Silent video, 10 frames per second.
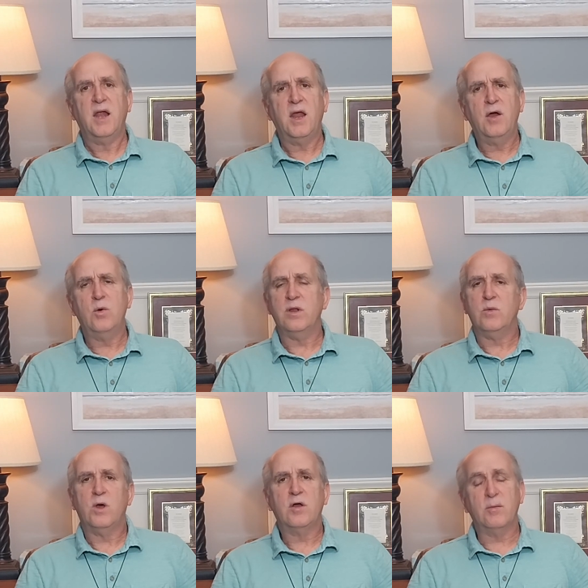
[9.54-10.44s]
Hello and
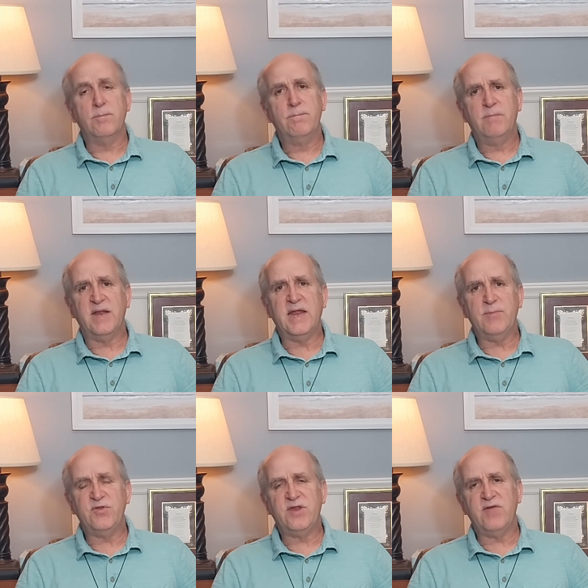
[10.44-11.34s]
welcome. My name
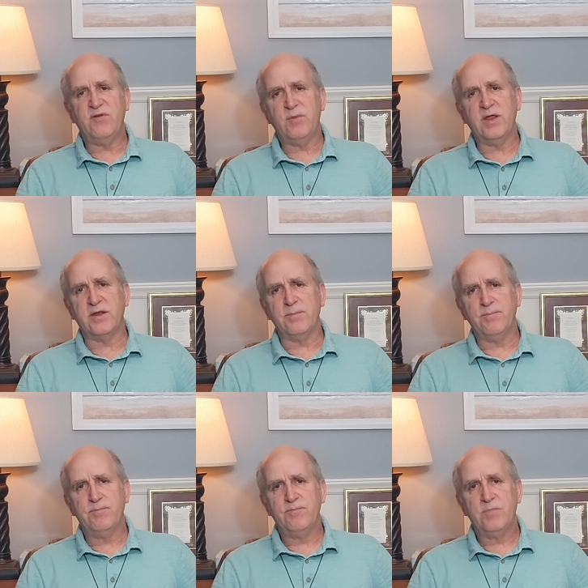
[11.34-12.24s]
is David Macon.
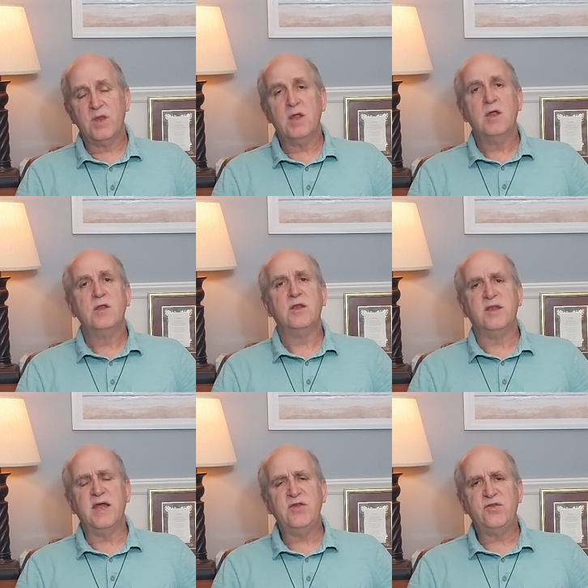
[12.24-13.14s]

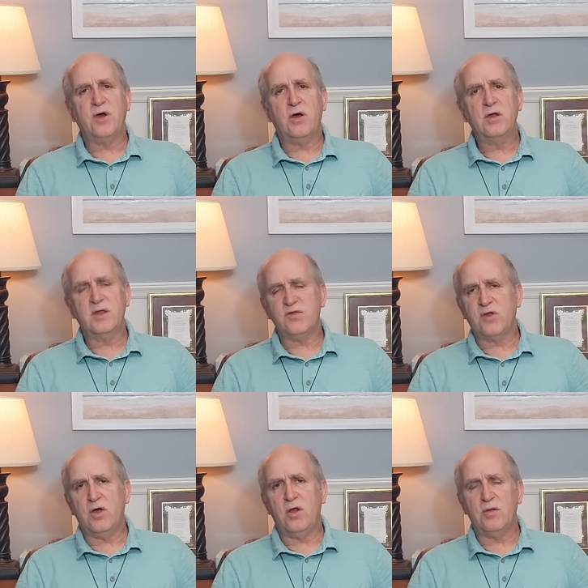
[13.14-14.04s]
Today's talk is
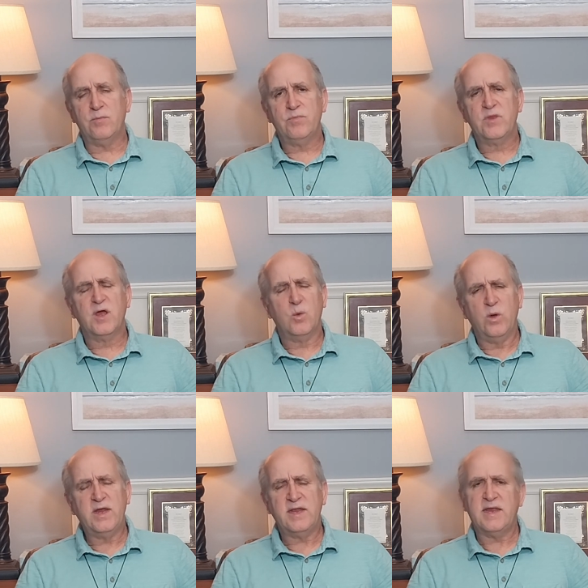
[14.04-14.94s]
called
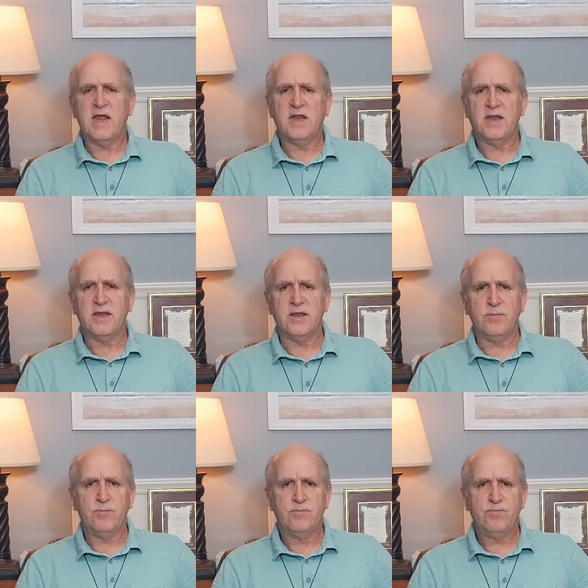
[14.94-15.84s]
Wicked Galilean.
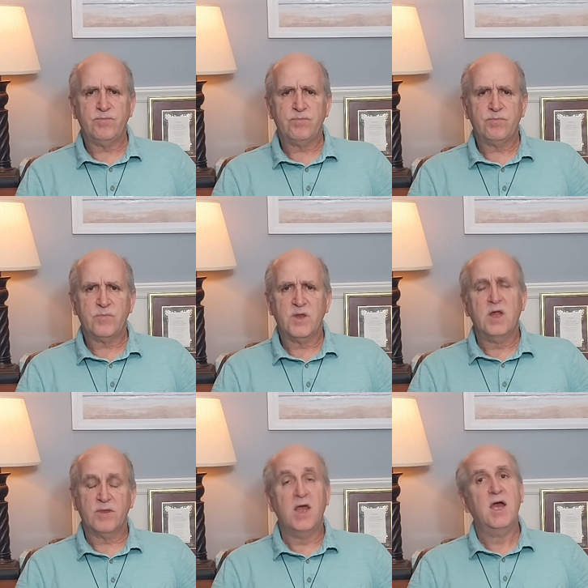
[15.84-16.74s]

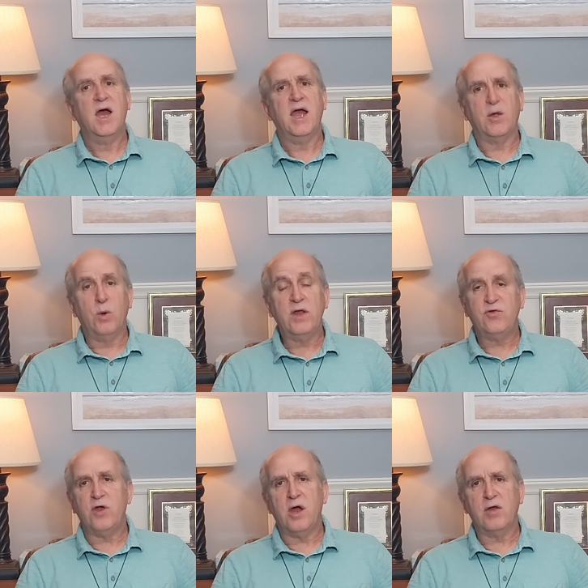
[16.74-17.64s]
A quick
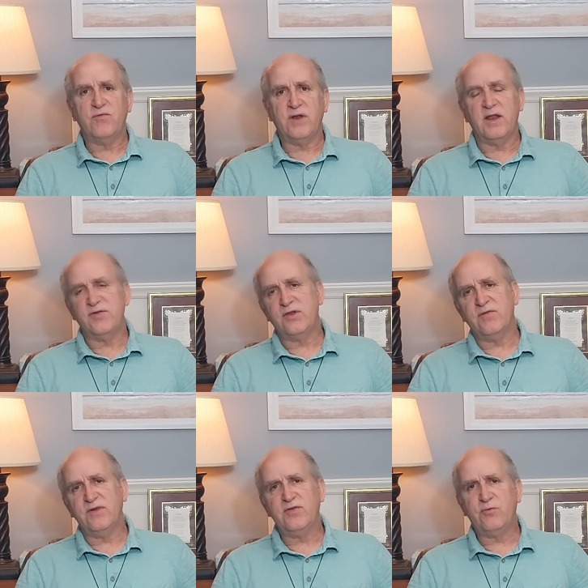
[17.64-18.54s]
geography lesson
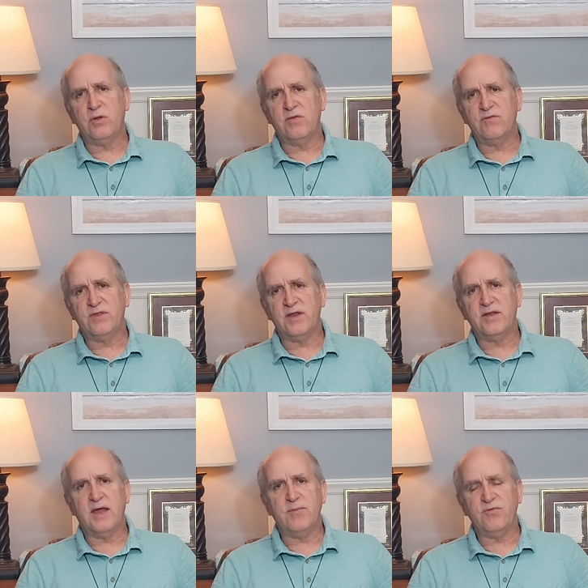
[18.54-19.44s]
of Israel at the
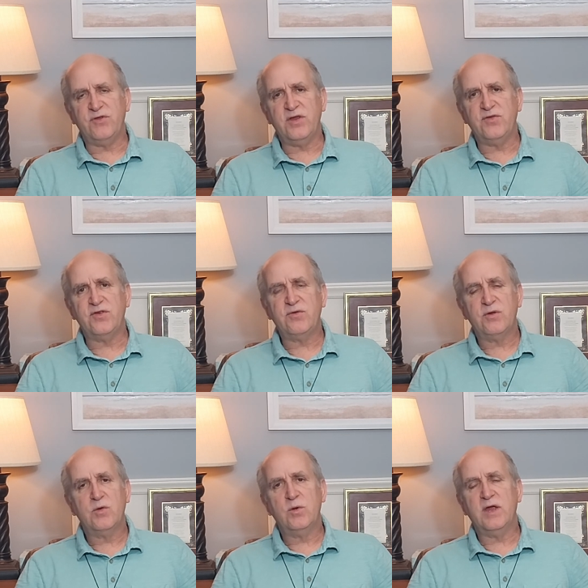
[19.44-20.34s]
time of Jesus.
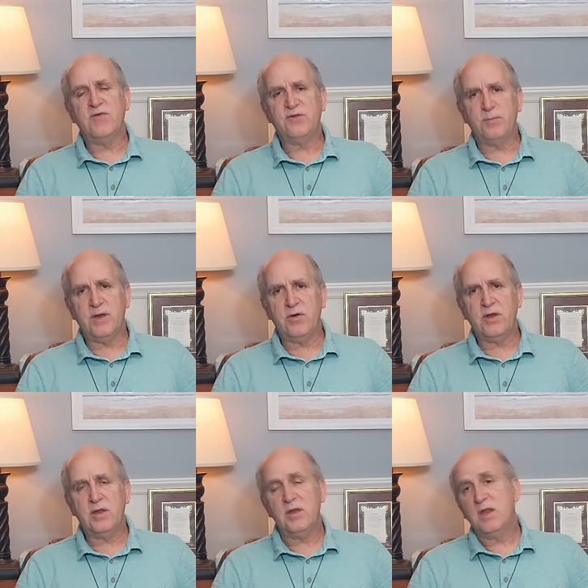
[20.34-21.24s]
We have
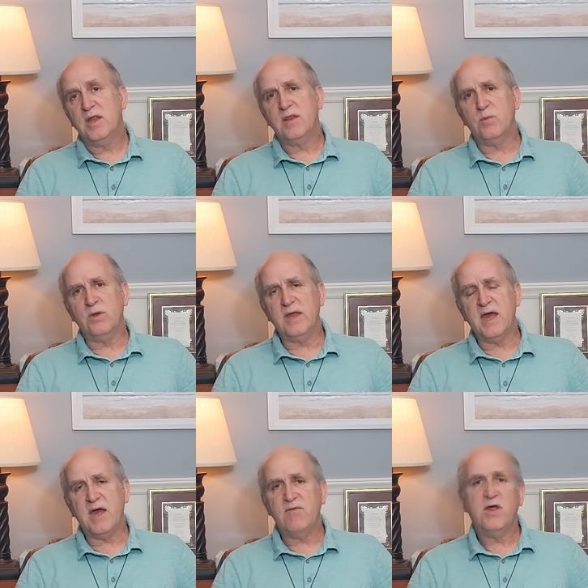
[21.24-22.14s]
Samaria, then we
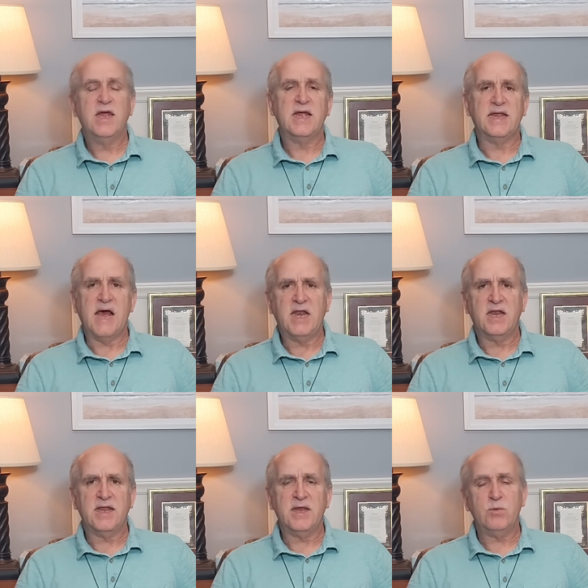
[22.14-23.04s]
have
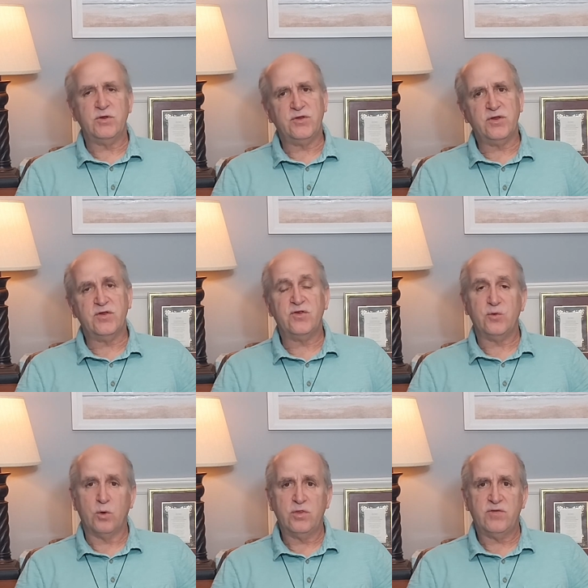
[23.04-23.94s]
Galilee, which is
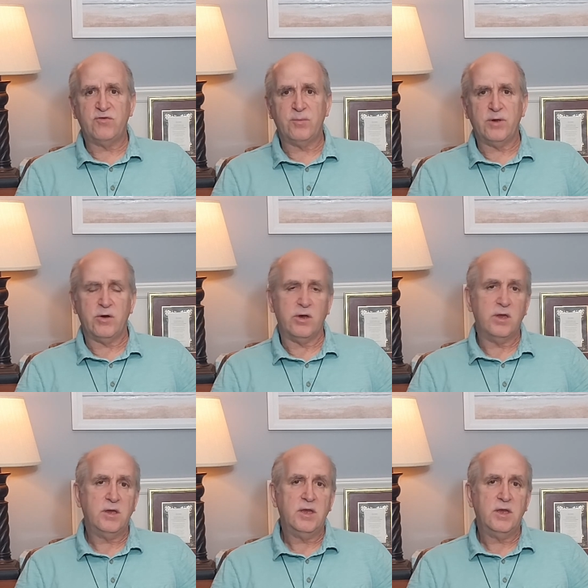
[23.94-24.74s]
north of Samaria,